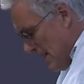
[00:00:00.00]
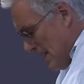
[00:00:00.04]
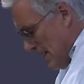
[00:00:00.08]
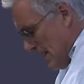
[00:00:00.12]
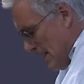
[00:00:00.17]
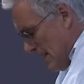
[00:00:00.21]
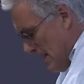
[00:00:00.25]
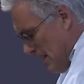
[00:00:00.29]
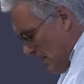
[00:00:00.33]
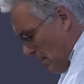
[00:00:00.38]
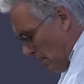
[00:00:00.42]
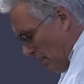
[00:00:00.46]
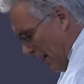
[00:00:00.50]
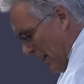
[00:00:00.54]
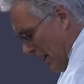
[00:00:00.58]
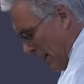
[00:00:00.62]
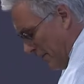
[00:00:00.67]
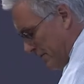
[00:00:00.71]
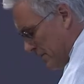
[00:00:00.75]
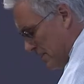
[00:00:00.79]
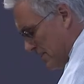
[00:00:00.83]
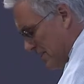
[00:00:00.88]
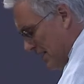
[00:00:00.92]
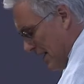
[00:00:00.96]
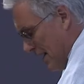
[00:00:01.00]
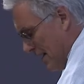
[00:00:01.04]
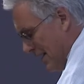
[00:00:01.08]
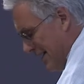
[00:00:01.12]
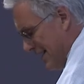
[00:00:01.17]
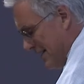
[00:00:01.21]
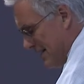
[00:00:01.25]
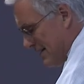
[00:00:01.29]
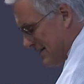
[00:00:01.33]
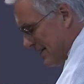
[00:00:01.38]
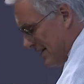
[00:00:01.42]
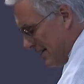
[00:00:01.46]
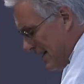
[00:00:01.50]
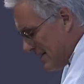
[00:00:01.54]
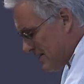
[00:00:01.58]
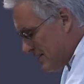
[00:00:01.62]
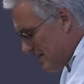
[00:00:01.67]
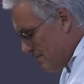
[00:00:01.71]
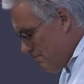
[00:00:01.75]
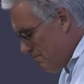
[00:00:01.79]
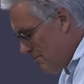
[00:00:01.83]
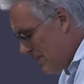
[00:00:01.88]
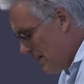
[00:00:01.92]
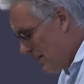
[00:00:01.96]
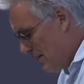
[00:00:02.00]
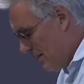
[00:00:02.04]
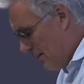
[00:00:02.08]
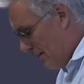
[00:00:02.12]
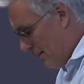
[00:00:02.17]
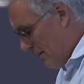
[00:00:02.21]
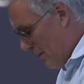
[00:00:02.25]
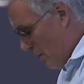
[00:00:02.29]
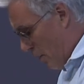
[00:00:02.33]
Here I have to say it is less immediately